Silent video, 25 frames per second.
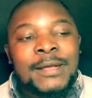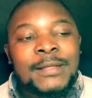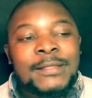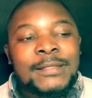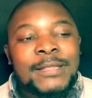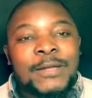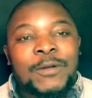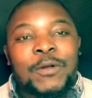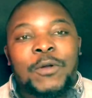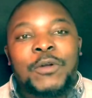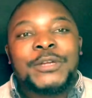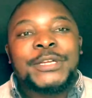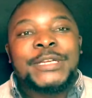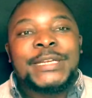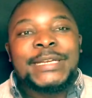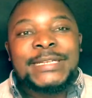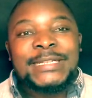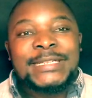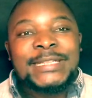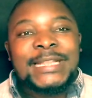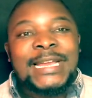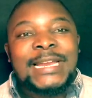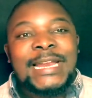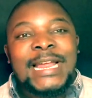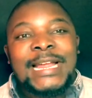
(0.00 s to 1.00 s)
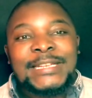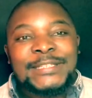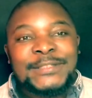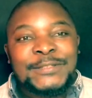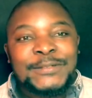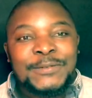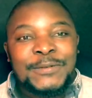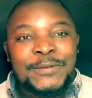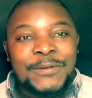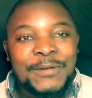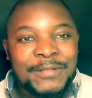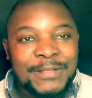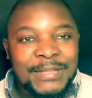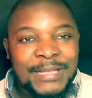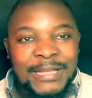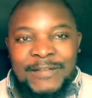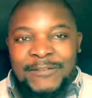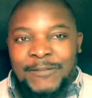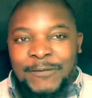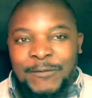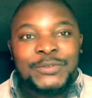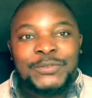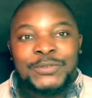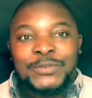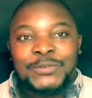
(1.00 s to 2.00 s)
the content that has to go
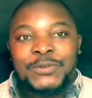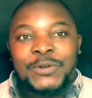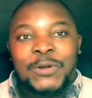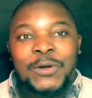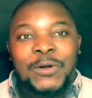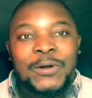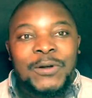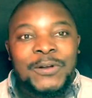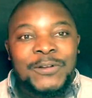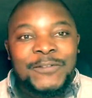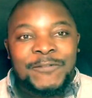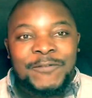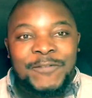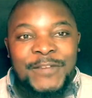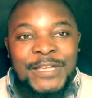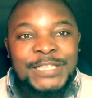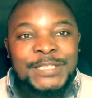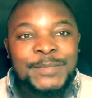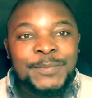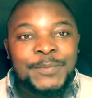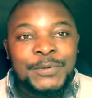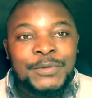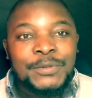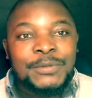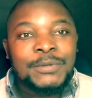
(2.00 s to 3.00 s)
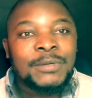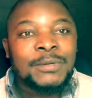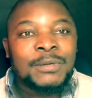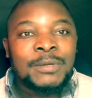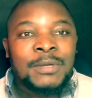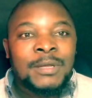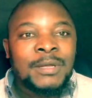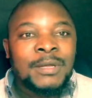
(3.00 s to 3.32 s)
there. You go on Facebook,